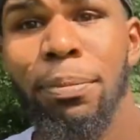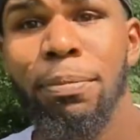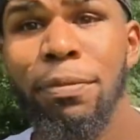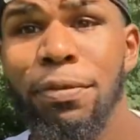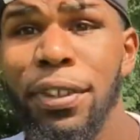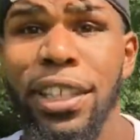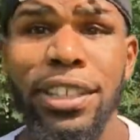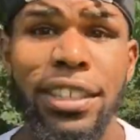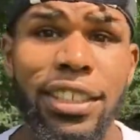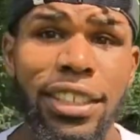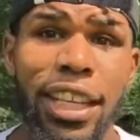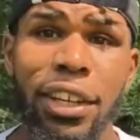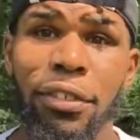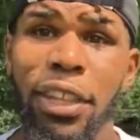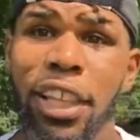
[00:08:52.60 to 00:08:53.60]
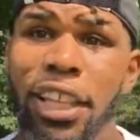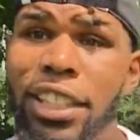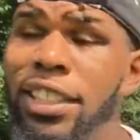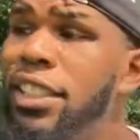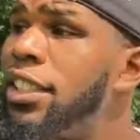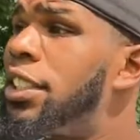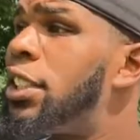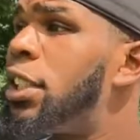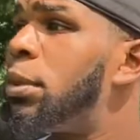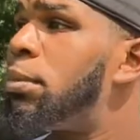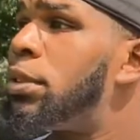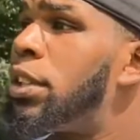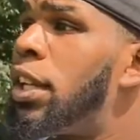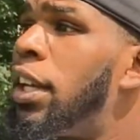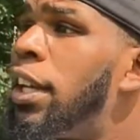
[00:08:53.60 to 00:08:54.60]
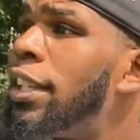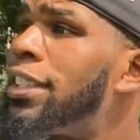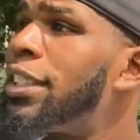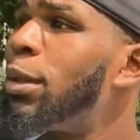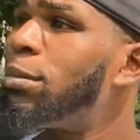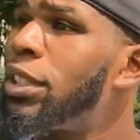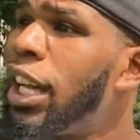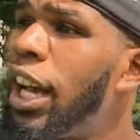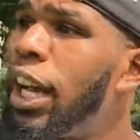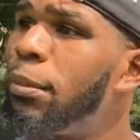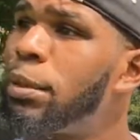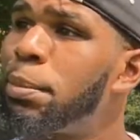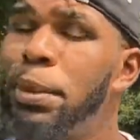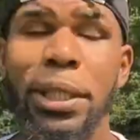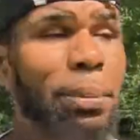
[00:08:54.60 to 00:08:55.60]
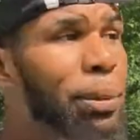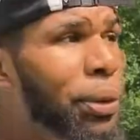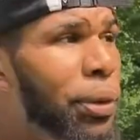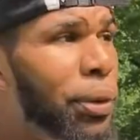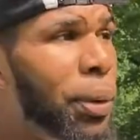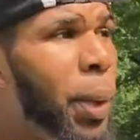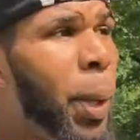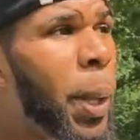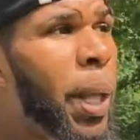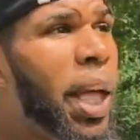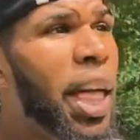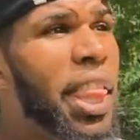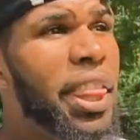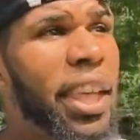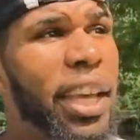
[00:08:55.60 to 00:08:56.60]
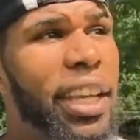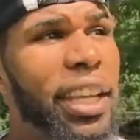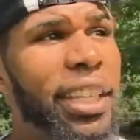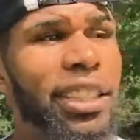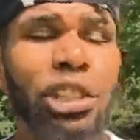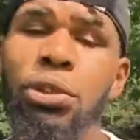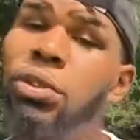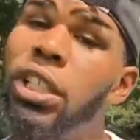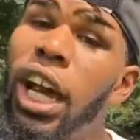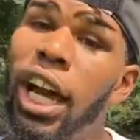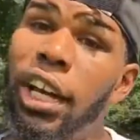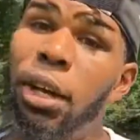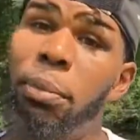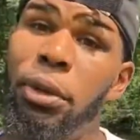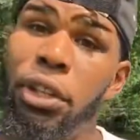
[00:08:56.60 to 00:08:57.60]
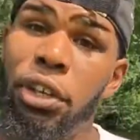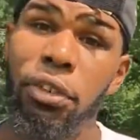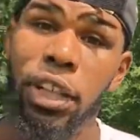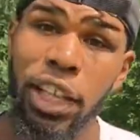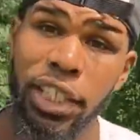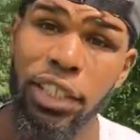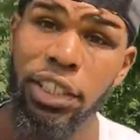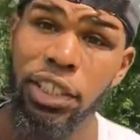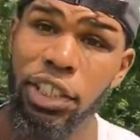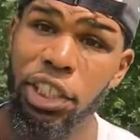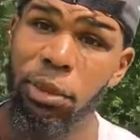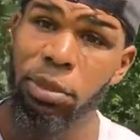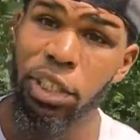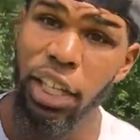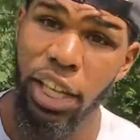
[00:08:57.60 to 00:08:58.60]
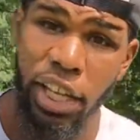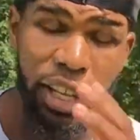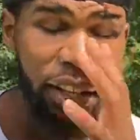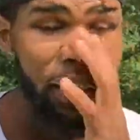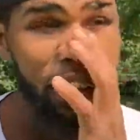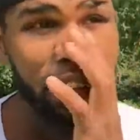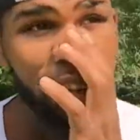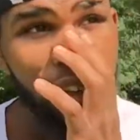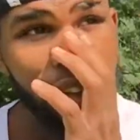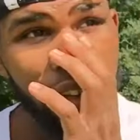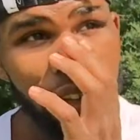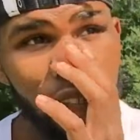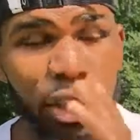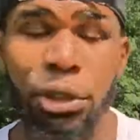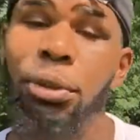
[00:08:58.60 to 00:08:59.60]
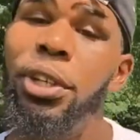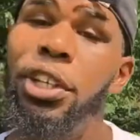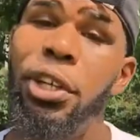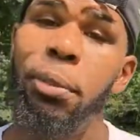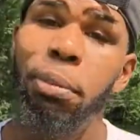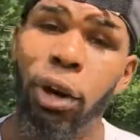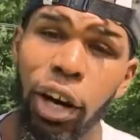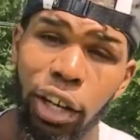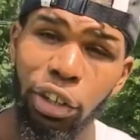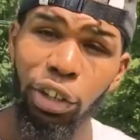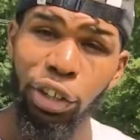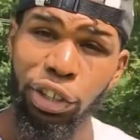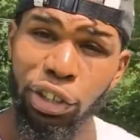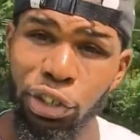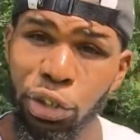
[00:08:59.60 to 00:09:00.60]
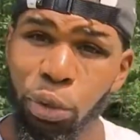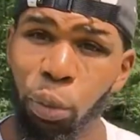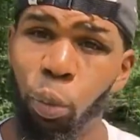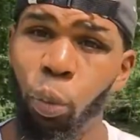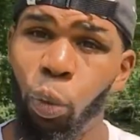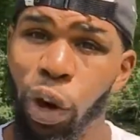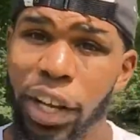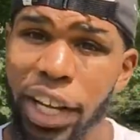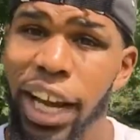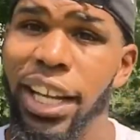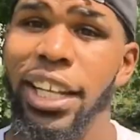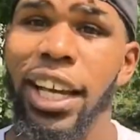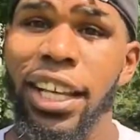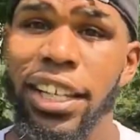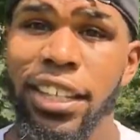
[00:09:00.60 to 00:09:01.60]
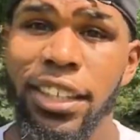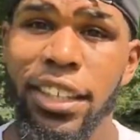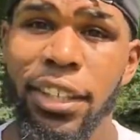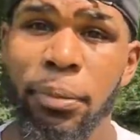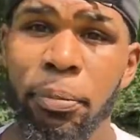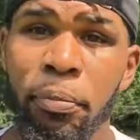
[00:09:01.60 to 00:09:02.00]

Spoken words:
For instance, like relationships. Sometimes people, they get too tied up in their relationships, and you and your partner assume one identity.